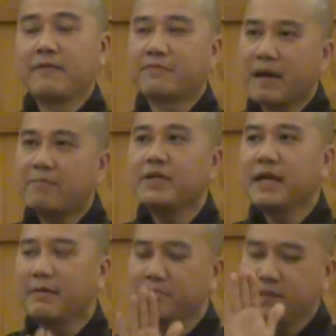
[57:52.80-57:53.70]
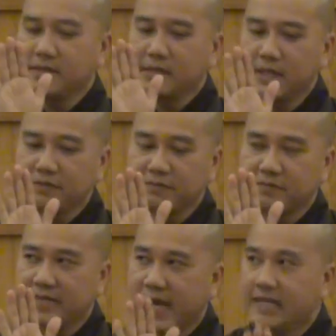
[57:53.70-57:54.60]
The family have been
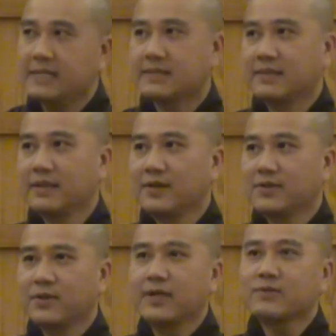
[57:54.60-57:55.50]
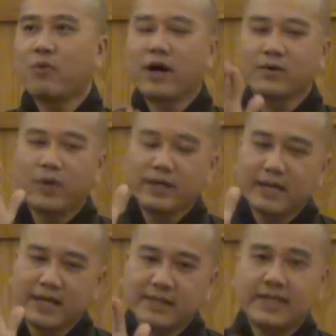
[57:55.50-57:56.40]
lived nice, so that's why
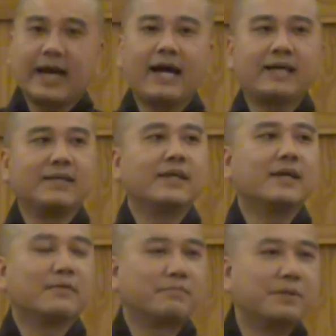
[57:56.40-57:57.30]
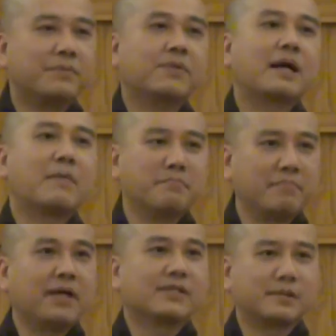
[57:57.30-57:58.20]
when they die, people
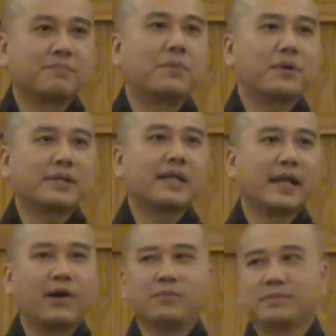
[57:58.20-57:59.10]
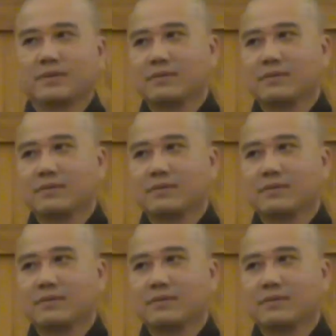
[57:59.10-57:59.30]
come and support and help.